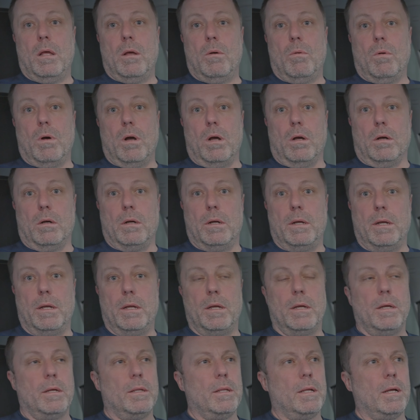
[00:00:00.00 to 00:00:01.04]
Well,
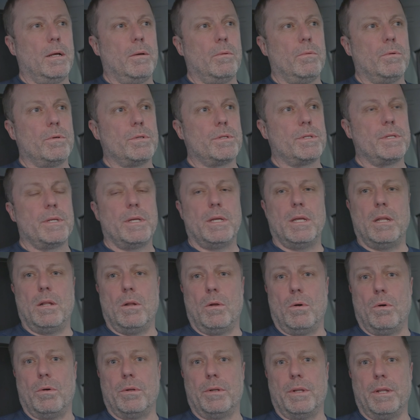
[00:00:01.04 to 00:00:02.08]
that was a
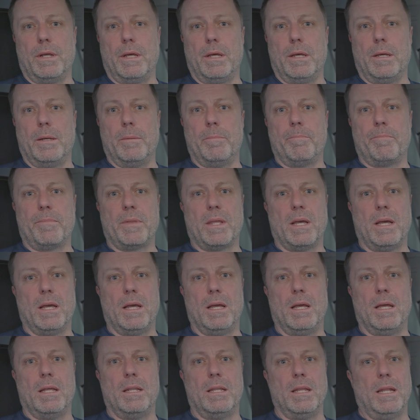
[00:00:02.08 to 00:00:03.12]
long day.
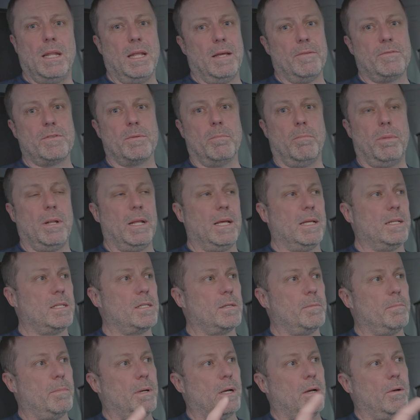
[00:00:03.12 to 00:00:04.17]
I did have some plans
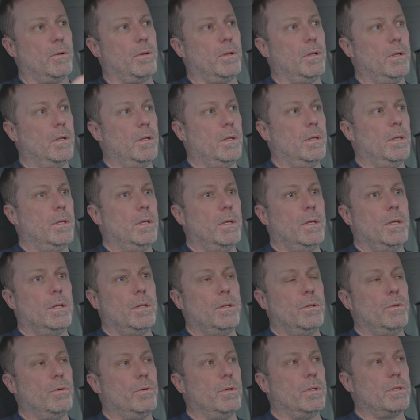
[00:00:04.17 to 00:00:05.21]
about
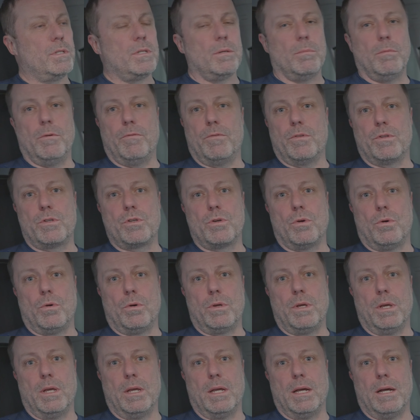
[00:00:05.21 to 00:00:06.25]
doing some of the
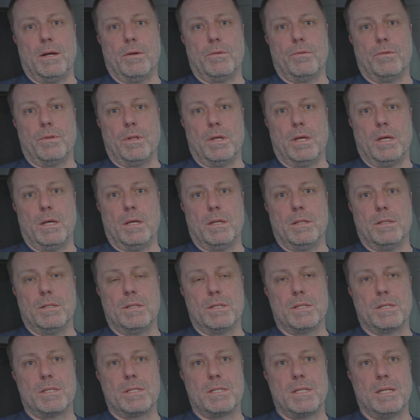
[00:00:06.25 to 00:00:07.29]
talking out there in
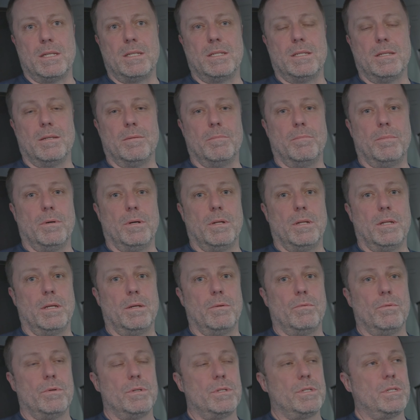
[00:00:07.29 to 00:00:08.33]
the city, but
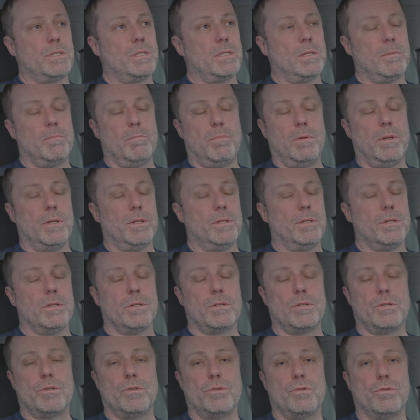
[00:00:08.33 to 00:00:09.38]
it was simply
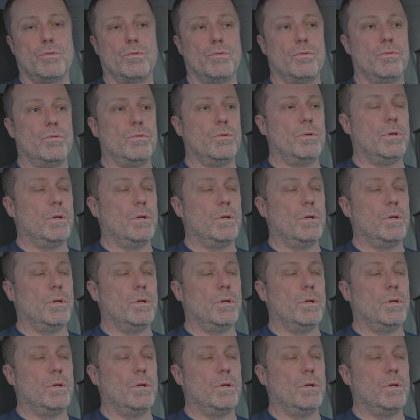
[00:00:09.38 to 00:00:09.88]
just too